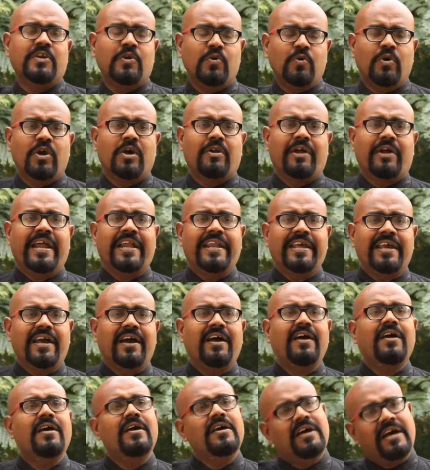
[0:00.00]
give your
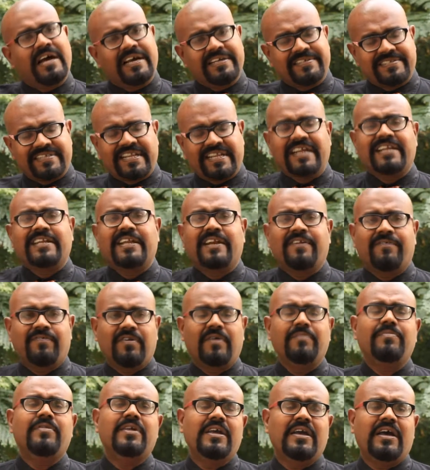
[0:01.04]
idea and select it
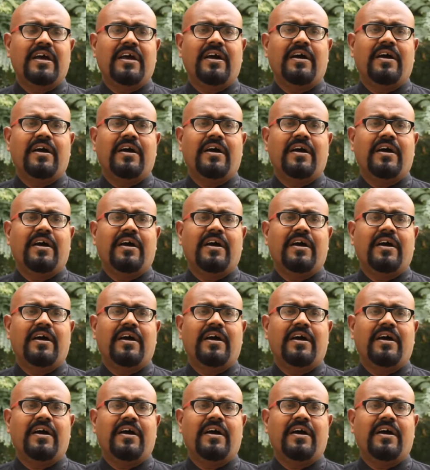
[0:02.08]
from the